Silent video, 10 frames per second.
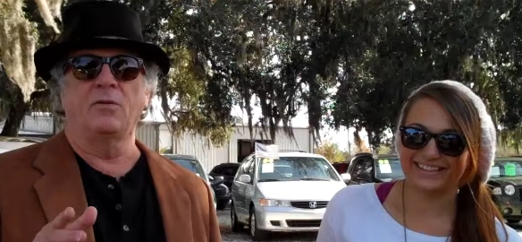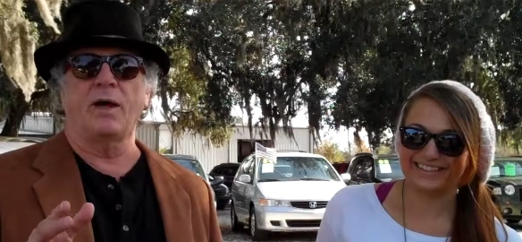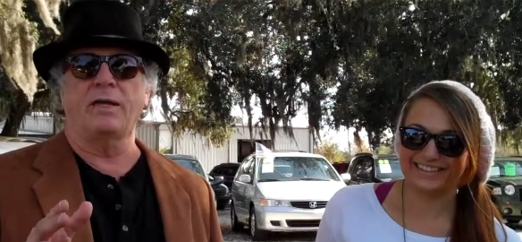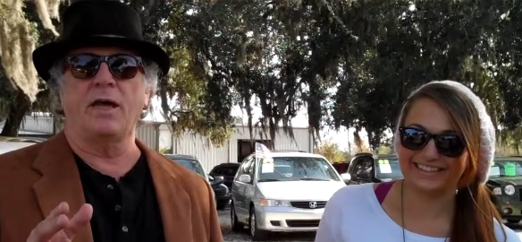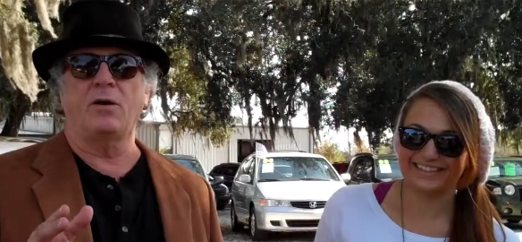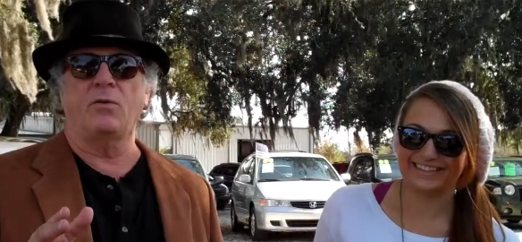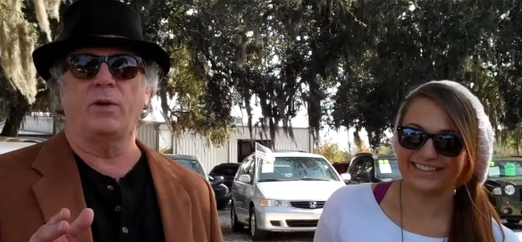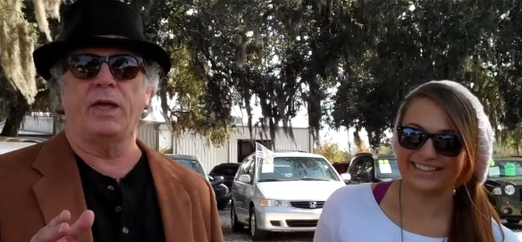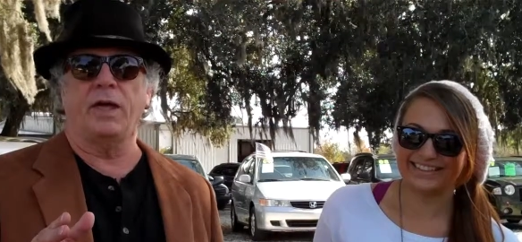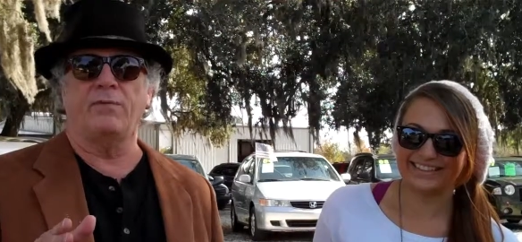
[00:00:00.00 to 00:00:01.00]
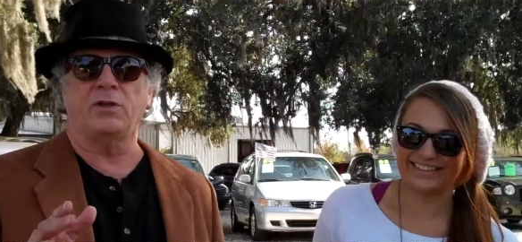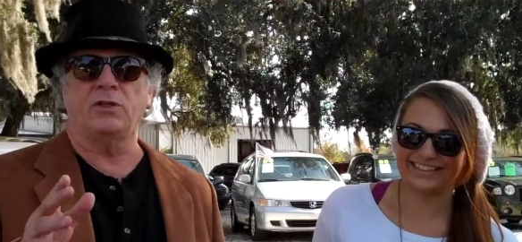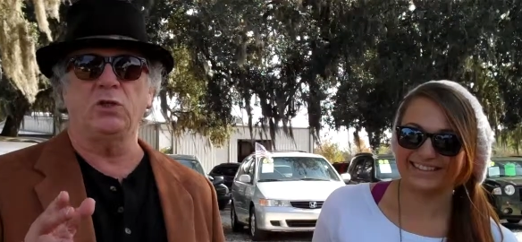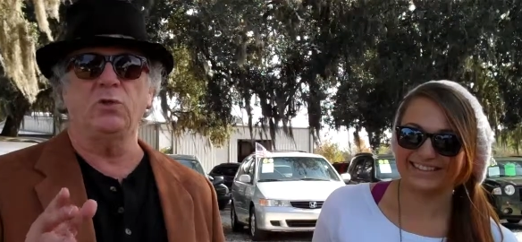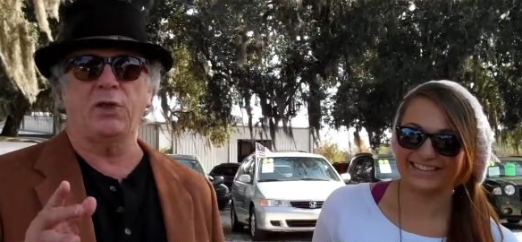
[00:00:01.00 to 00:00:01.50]
Speaker 1: Right now we have a
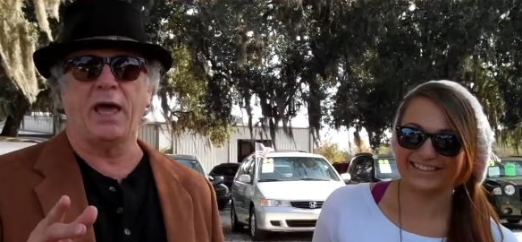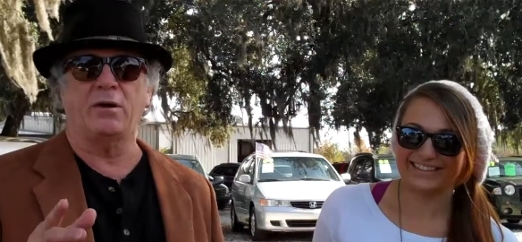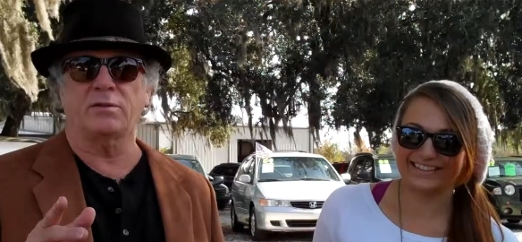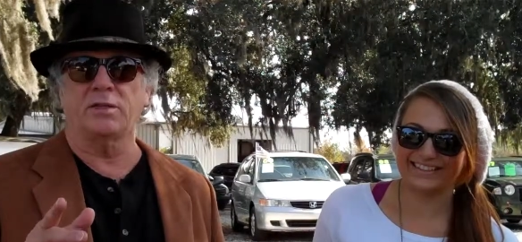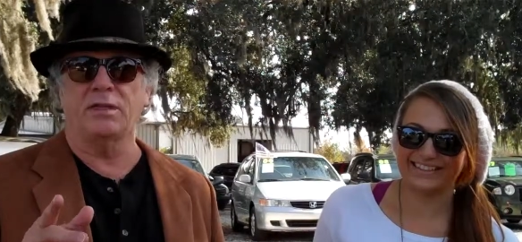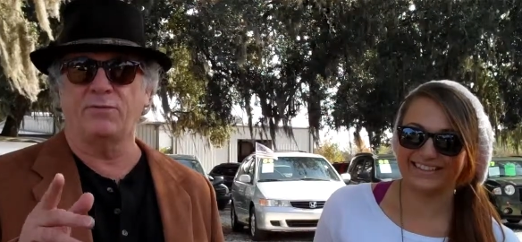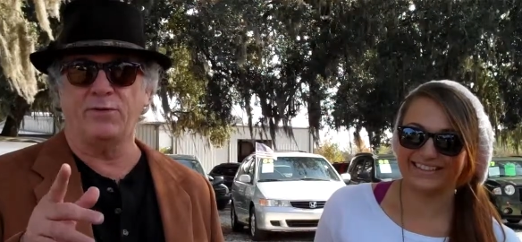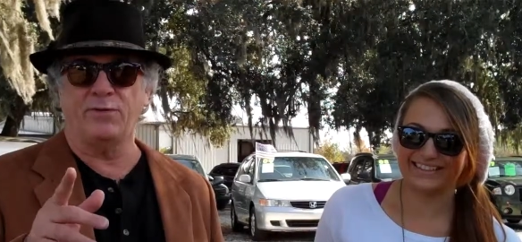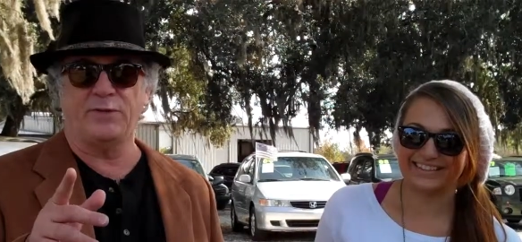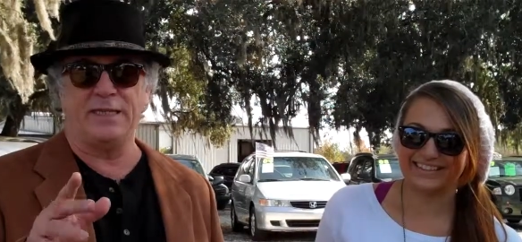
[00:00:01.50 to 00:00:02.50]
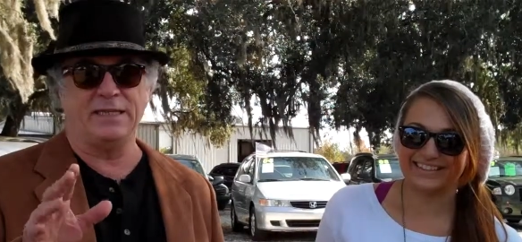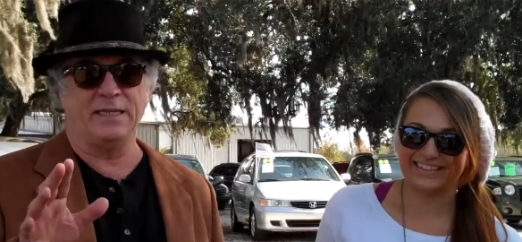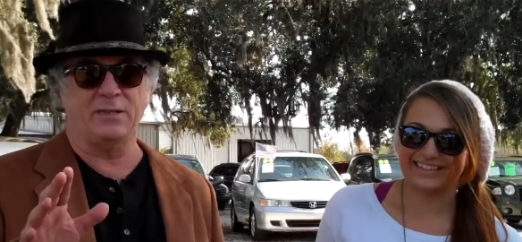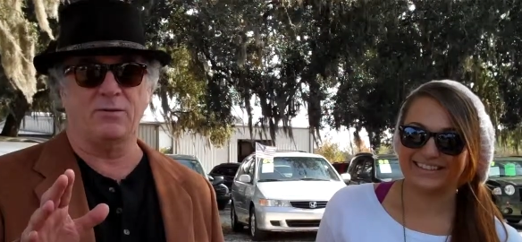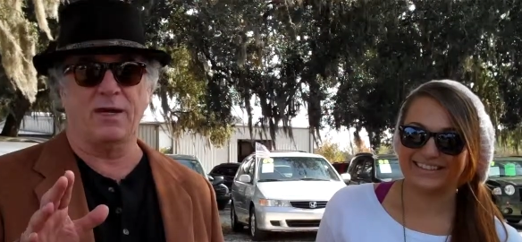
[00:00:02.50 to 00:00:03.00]
2015,
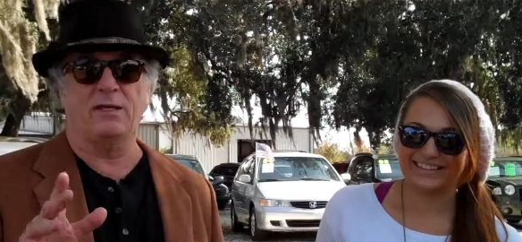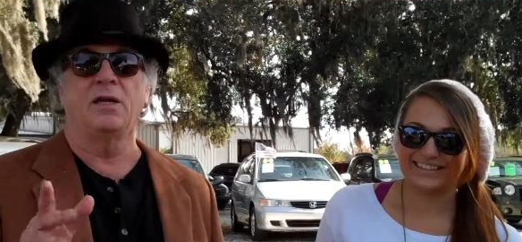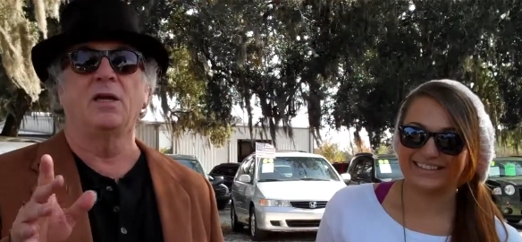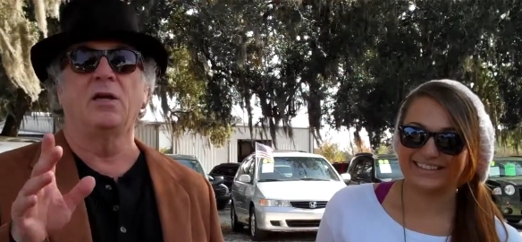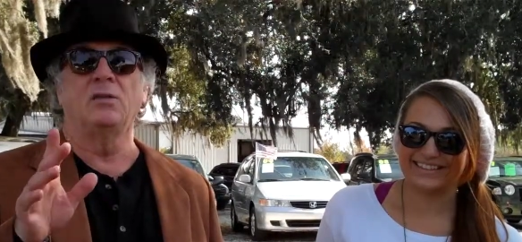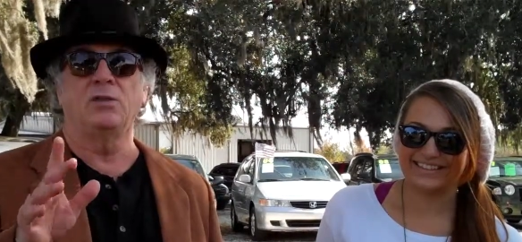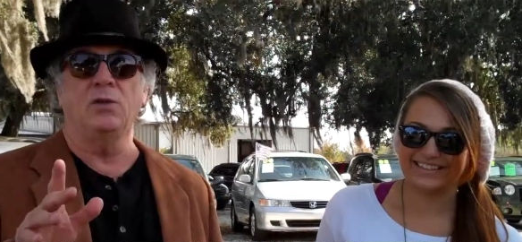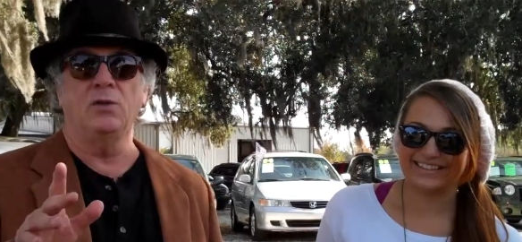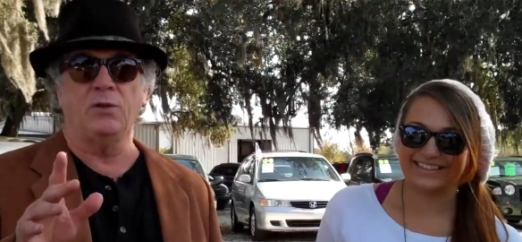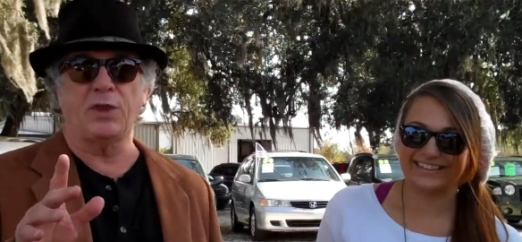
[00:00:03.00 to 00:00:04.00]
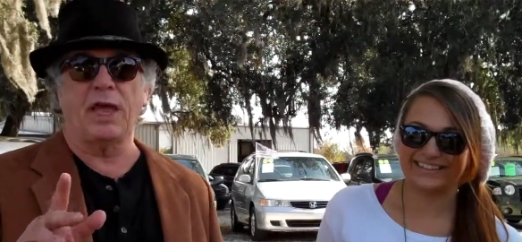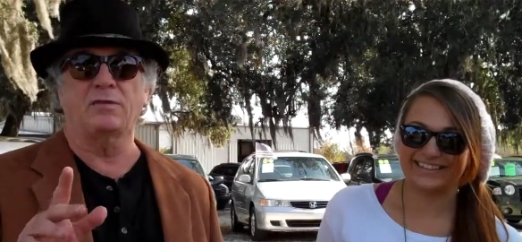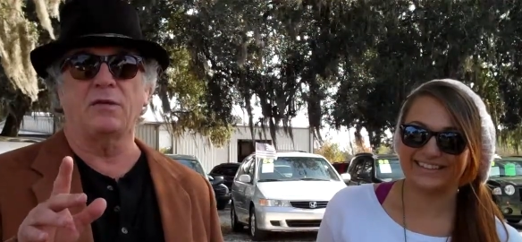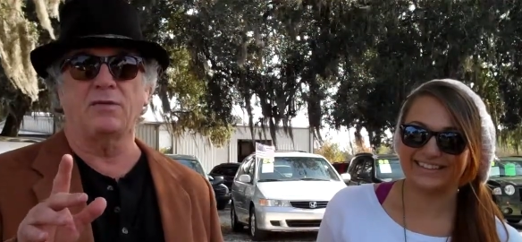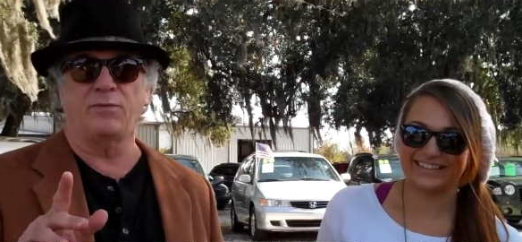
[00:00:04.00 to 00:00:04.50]
that's right,
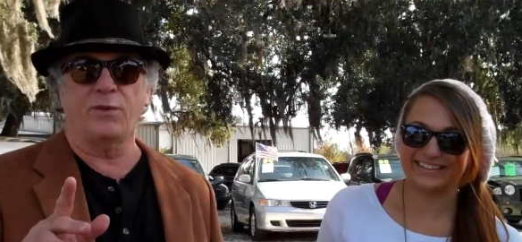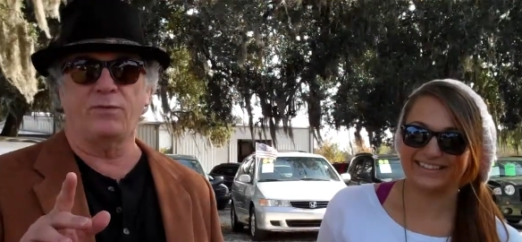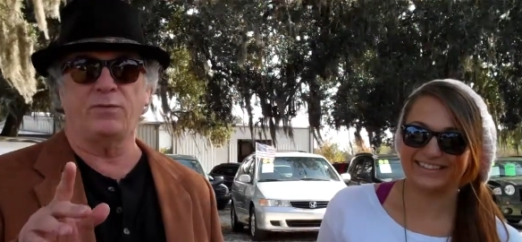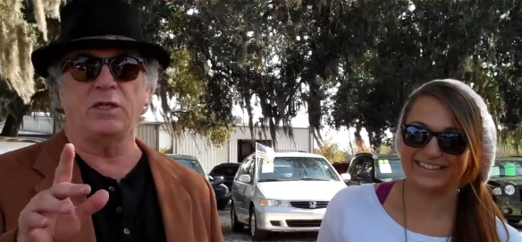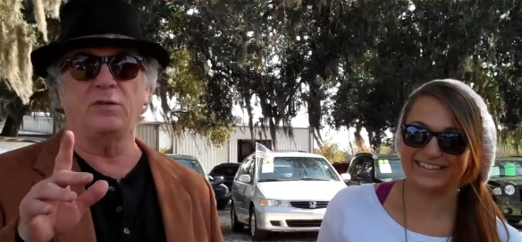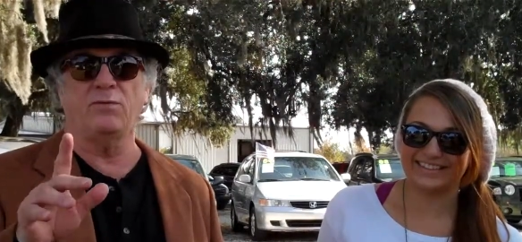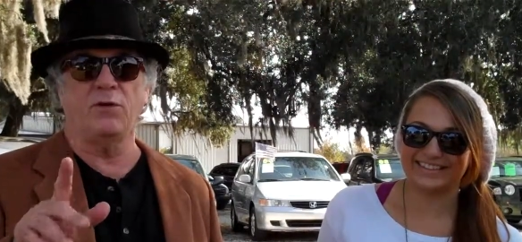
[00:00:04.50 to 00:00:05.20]
2015